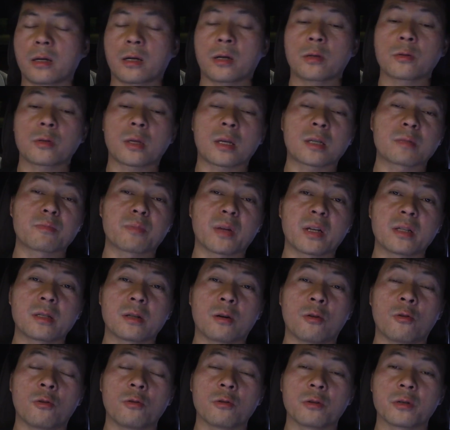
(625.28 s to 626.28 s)
can't explain
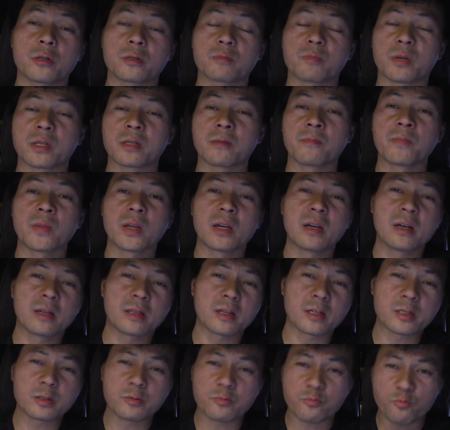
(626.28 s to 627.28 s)
all this. But
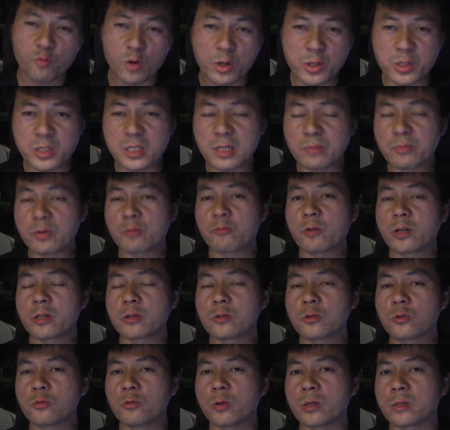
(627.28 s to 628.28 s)
there's one simple way
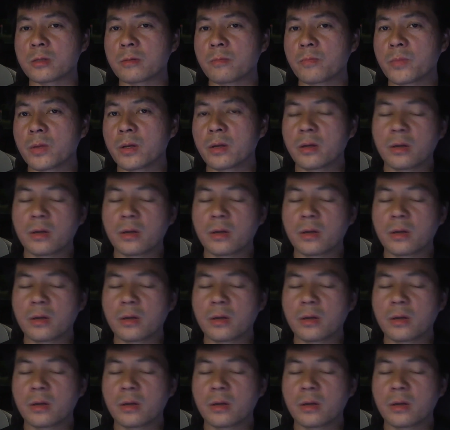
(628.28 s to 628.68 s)
to do it.